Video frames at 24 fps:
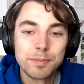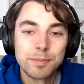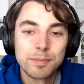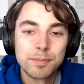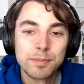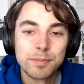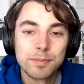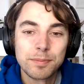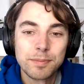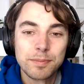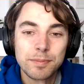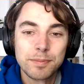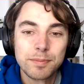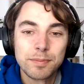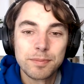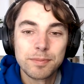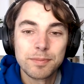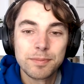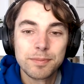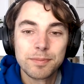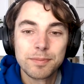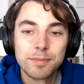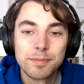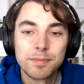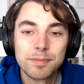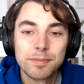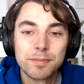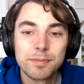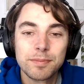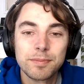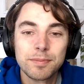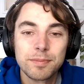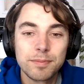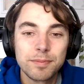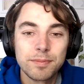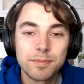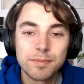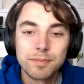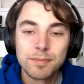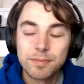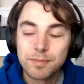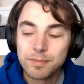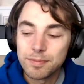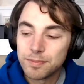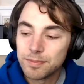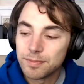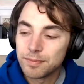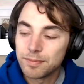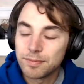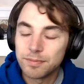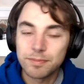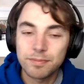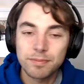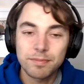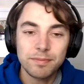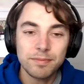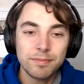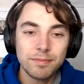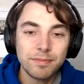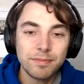(not speaking)